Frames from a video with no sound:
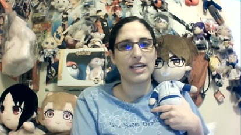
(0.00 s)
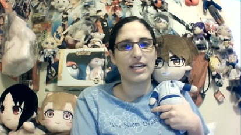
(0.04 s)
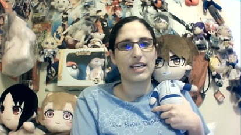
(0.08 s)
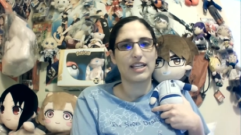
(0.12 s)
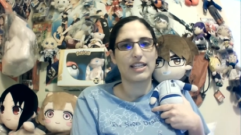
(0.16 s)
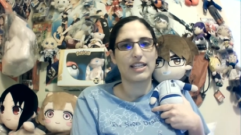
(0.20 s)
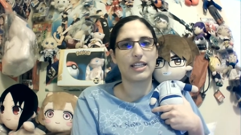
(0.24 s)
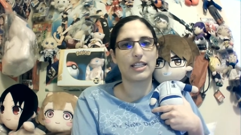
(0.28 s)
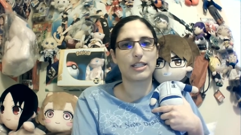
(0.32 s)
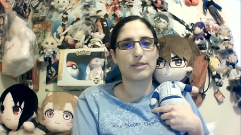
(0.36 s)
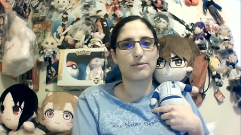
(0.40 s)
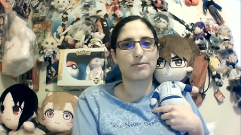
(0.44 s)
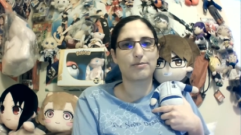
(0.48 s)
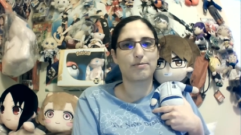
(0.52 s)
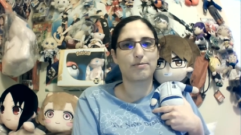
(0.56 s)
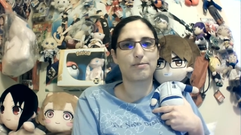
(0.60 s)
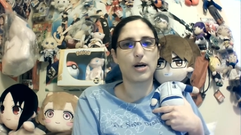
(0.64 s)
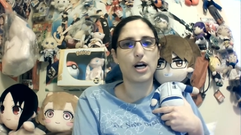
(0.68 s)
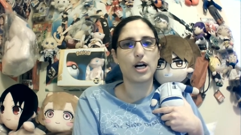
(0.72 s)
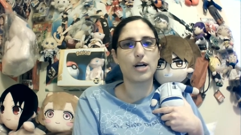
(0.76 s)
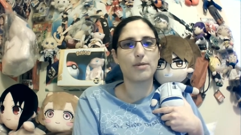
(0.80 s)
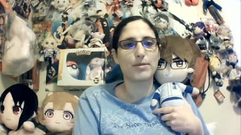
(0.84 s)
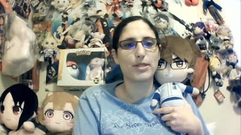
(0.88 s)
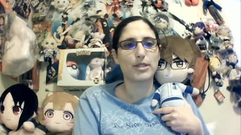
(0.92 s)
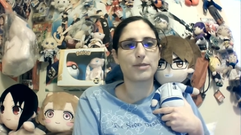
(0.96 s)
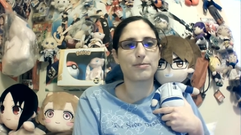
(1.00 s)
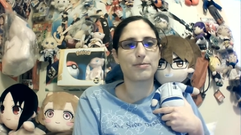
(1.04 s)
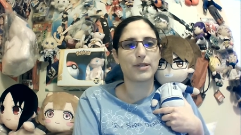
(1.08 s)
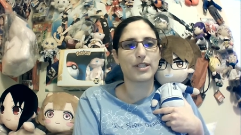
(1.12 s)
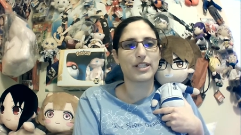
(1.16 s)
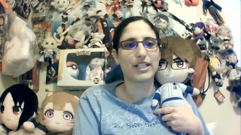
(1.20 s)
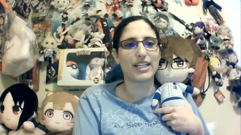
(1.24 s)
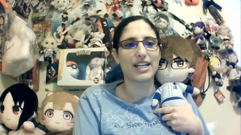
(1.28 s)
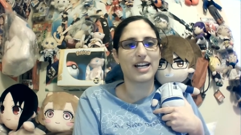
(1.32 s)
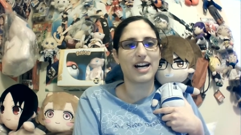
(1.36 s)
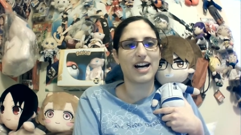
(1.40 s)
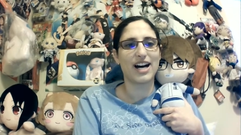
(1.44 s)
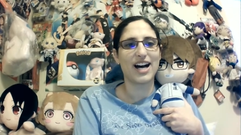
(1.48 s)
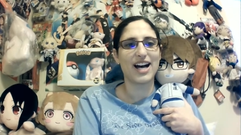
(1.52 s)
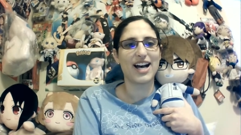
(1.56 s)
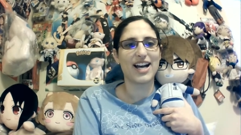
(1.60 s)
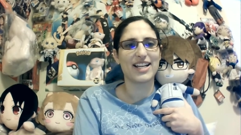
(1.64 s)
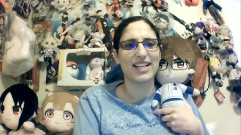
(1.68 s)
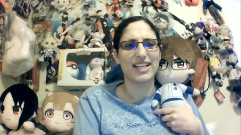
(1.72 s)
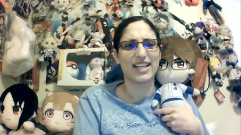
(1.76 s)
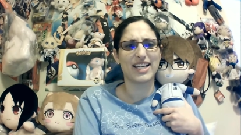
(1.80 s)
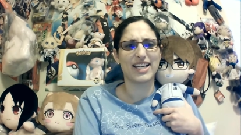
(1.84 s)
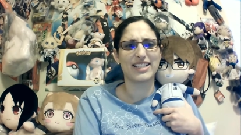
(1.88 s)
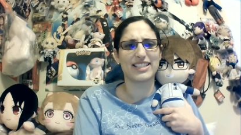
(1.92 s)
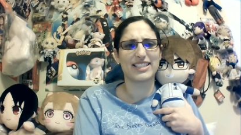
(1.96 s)
His palm was burning hot
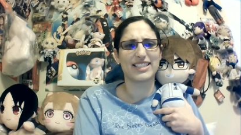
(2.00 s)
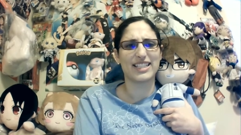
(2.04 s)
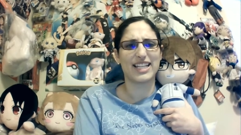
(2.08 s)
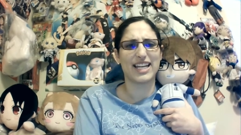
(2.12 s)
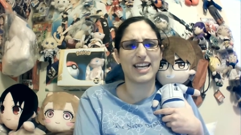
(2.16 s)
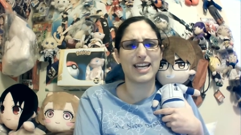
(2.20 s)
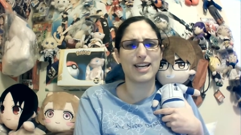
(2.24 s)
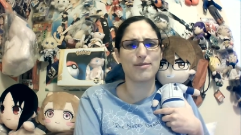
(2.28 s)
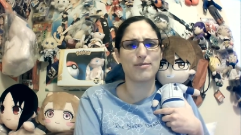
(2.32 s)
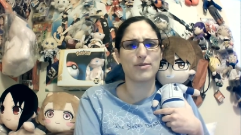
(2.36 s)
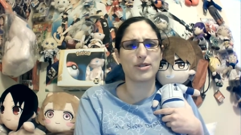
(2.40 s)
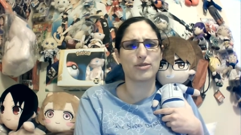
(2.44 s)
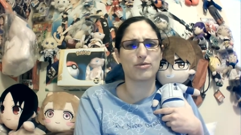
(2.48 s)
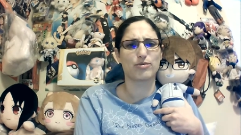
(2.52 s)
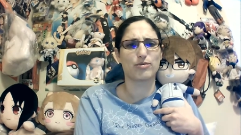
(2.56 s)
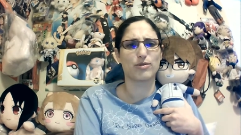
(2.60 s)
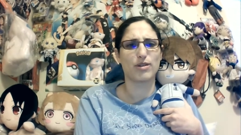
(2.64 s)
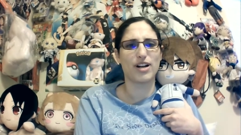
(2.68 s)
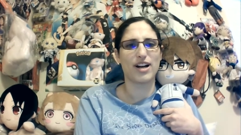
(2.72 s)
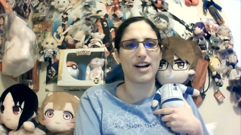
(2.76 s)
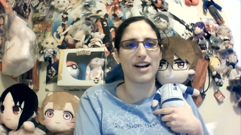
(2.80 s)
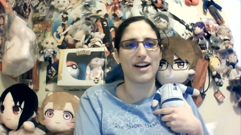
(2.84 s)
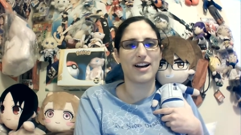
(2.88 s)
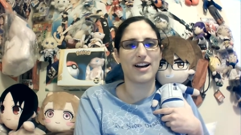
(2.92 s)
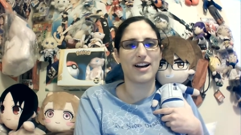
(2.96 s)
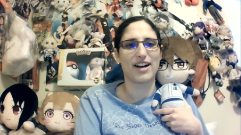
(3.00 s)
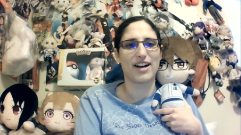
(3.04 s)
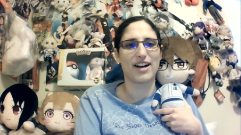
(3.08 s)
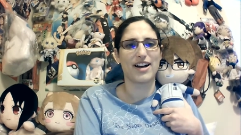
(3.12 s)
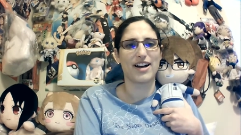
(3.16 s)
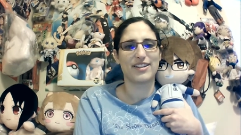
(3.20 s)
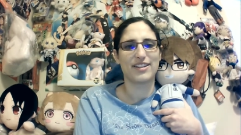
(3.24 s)
and his hand was rough.